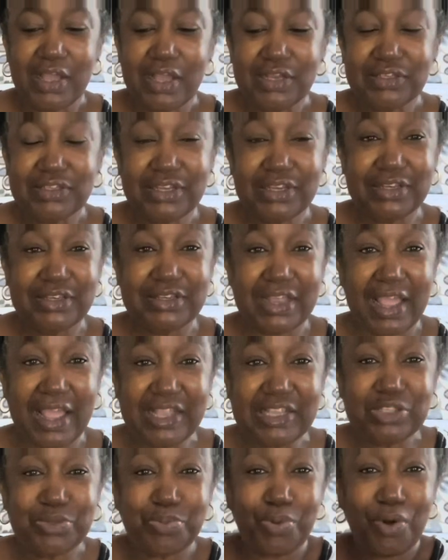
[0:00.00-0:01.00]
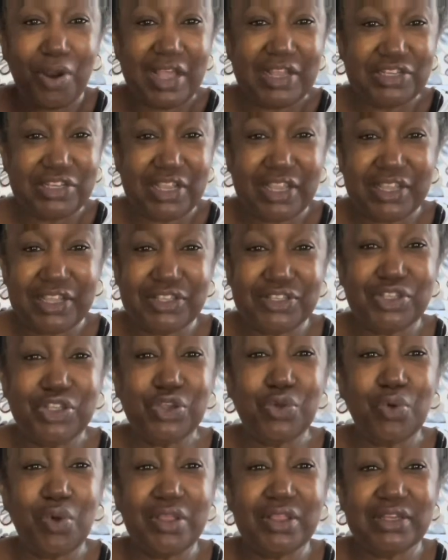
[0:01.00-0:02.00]
Today's project is
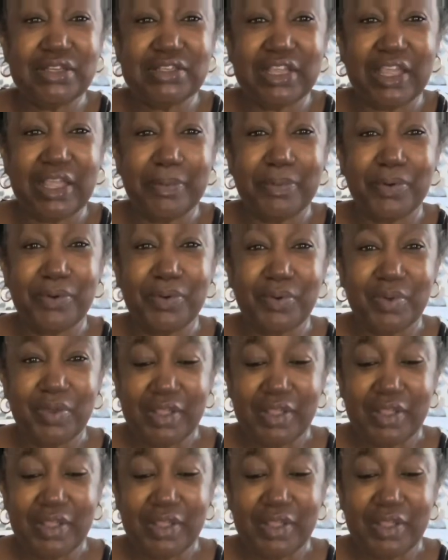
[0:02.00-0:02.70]
here on the table.